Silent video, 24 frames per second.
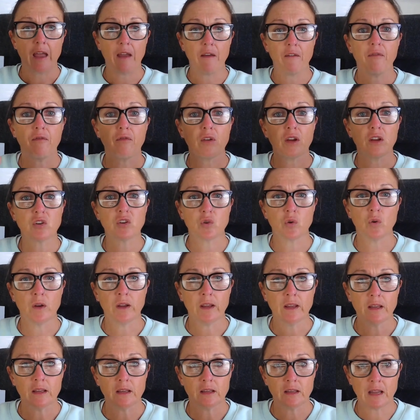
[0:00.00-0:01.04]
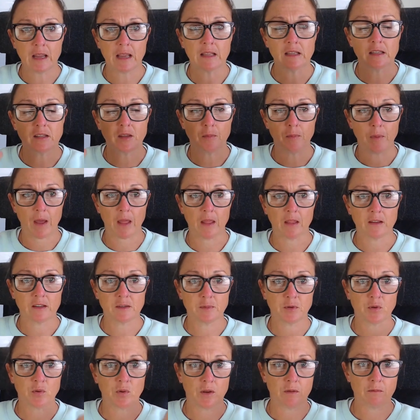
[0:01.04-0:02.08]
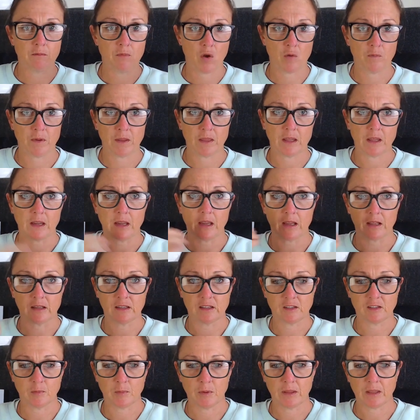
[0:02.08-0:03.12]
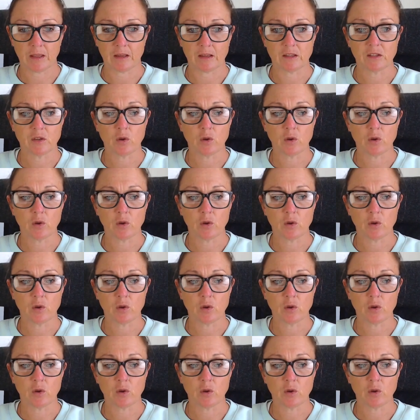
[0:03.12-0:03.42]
Every joint needs the balance between mobility and stability.